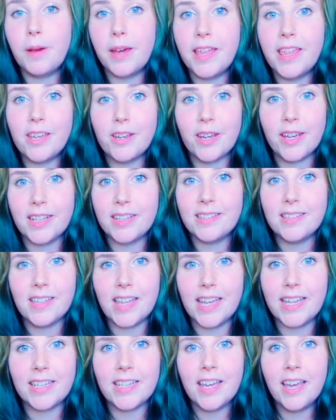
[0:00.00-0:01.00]
whether
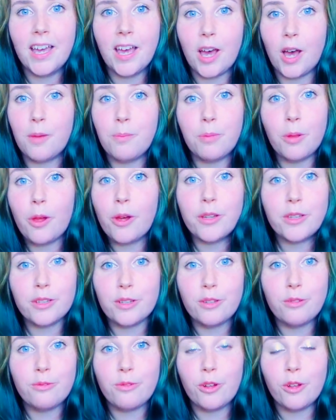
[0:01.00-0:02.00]
it's like a blog
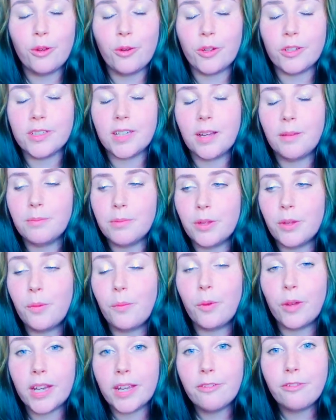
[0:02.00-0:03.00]
that you follow on
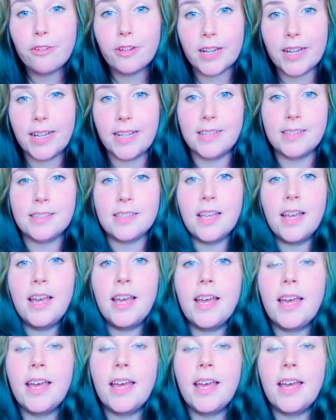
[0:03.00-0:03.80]
Tumblr, whatever it is,